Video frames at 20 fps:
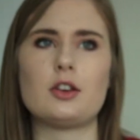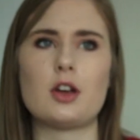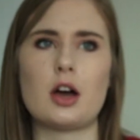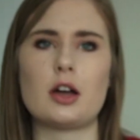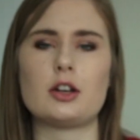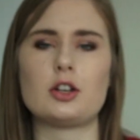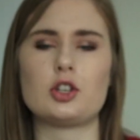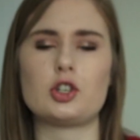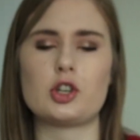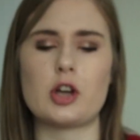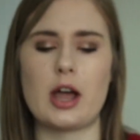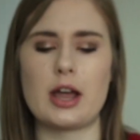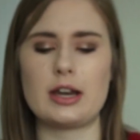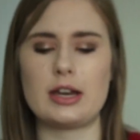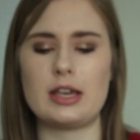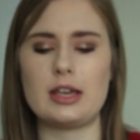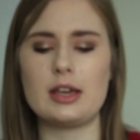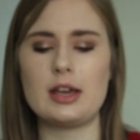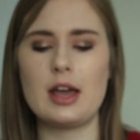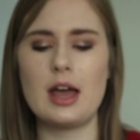not as
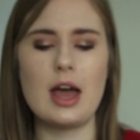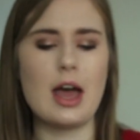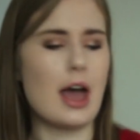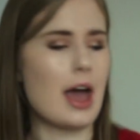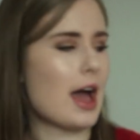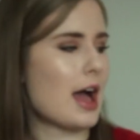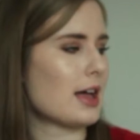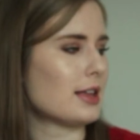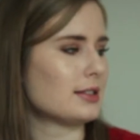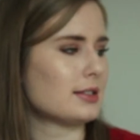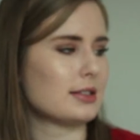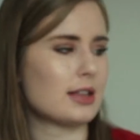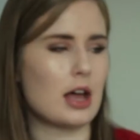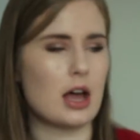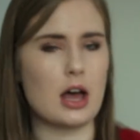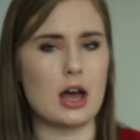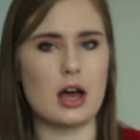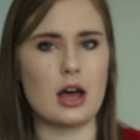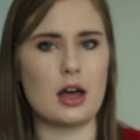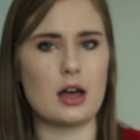shiny as
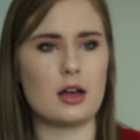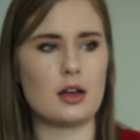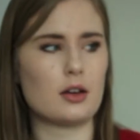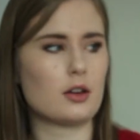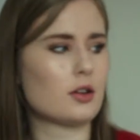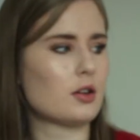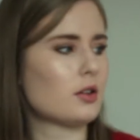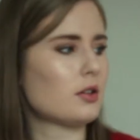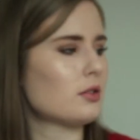uh,